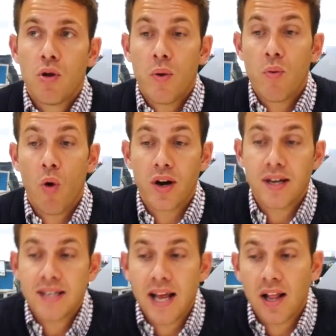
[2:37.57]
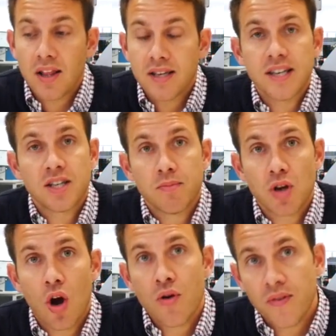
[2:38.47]
we wanted to sell the systems
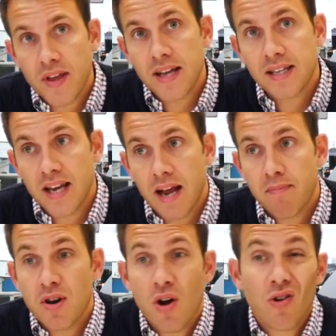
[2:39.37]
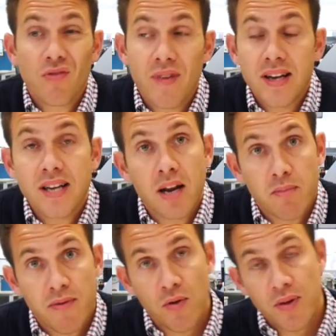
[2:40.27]
over the internet, but no one had really done it
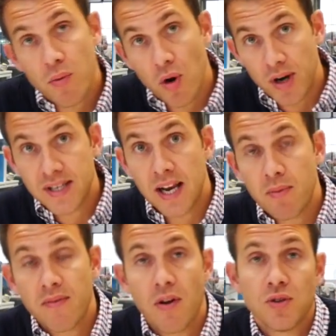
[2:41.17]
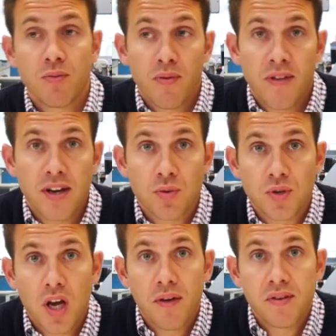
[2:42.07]
before. They wanted to sell them with loads of professional
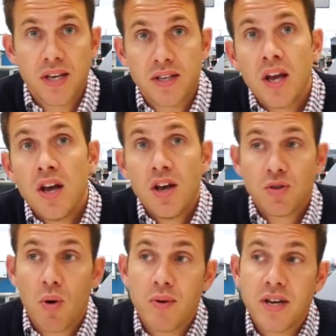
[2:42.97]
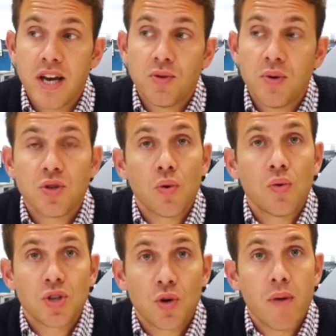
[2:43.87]
services. So what we did is we
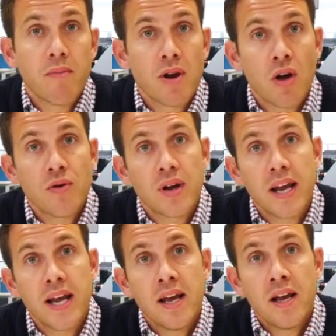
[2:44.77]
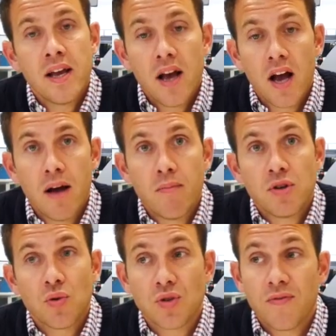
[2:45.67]
sourced equipment locally. We
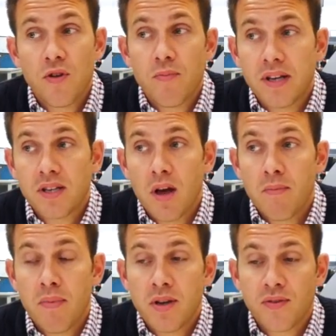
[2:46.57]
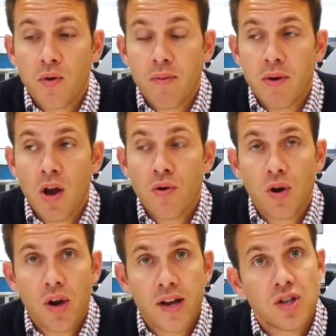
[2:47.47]
sourced a few bits of equipment
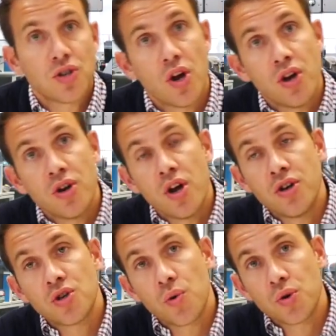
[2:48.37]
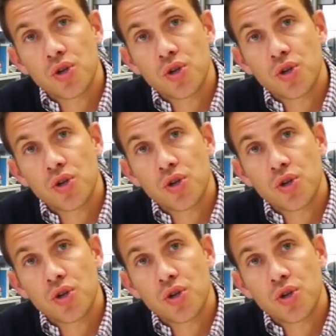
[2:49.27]
locally and sourced